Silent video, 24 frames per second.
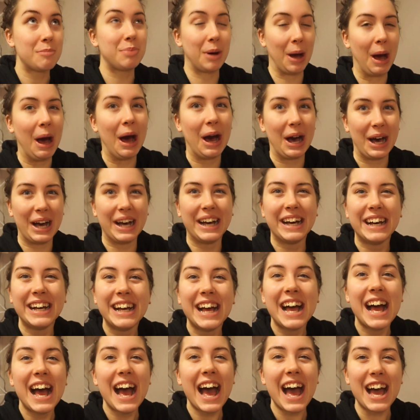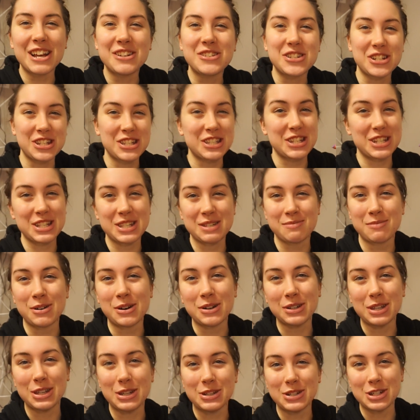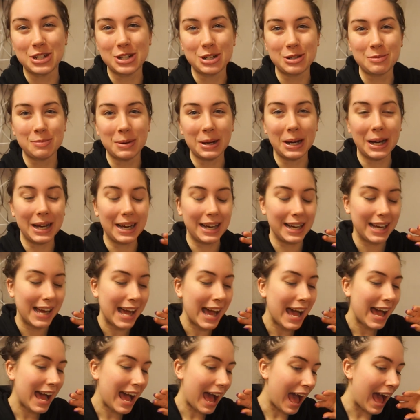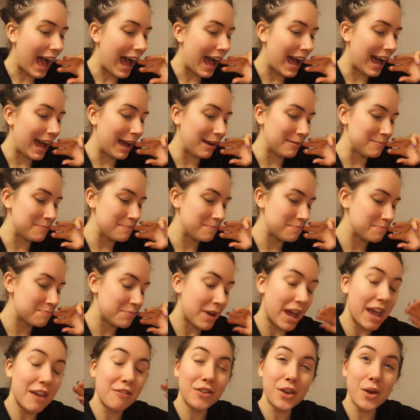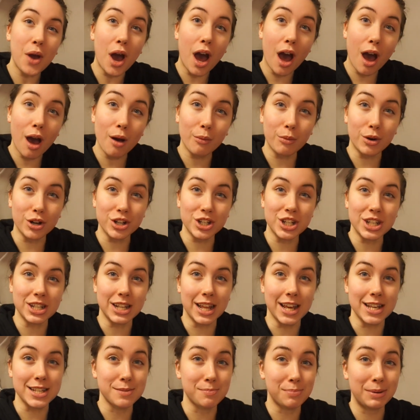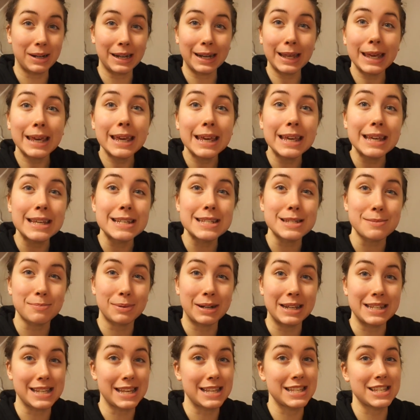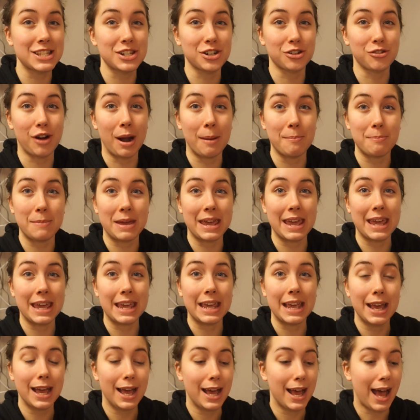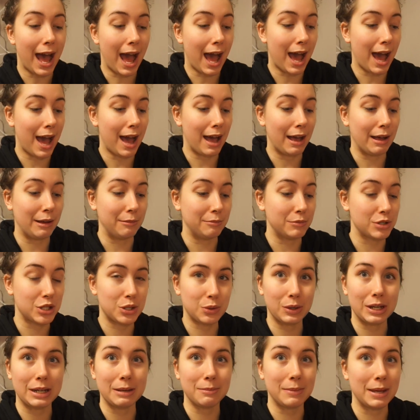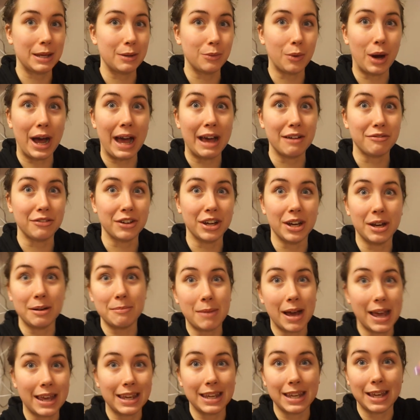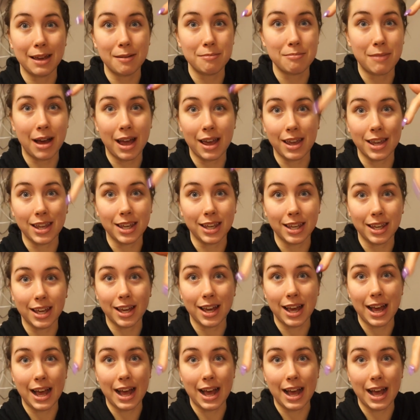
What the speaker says: but I'm just a small YouTuber, but if you are watching this, please, please Instagram me, tweet me, whatever, my